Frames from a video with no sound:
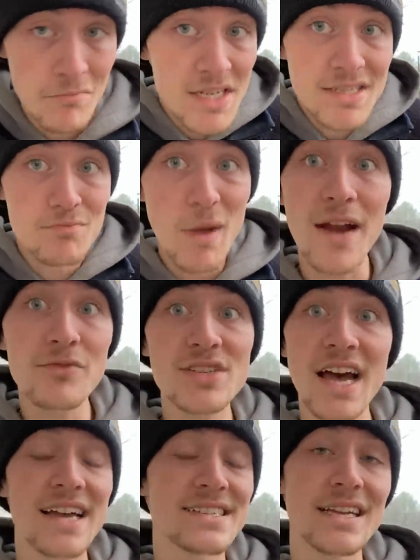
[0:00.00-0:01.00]
It's
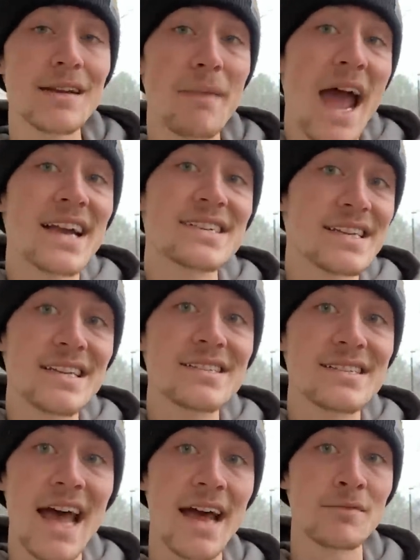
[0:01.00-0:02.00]
advertising in
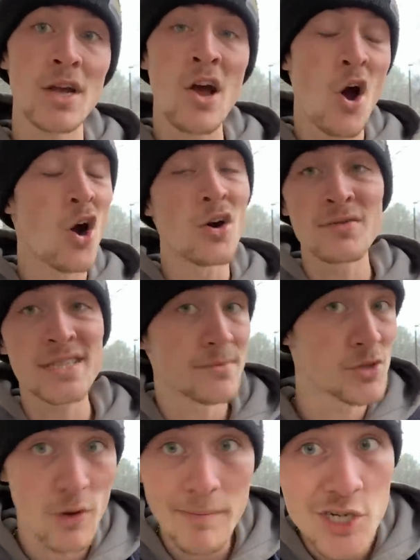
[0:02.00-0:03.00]
magazines that are
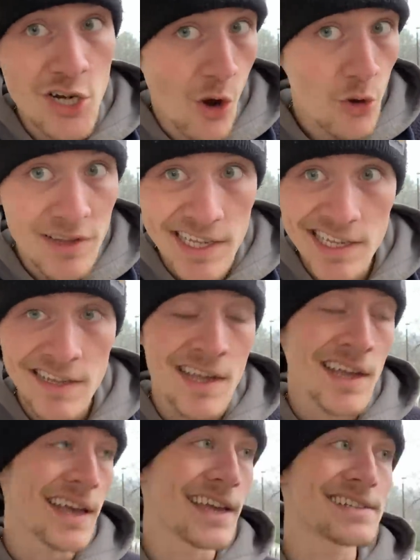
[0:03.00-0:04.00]
subscription only.
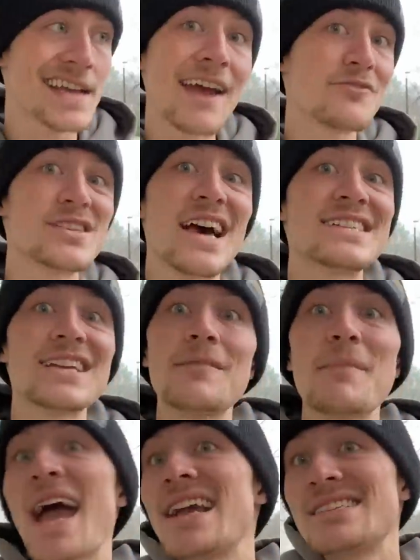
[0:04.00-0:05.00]
It's advertising
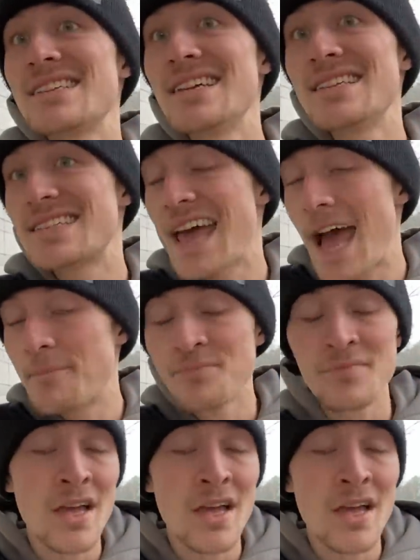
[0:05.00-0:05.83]
in magazines that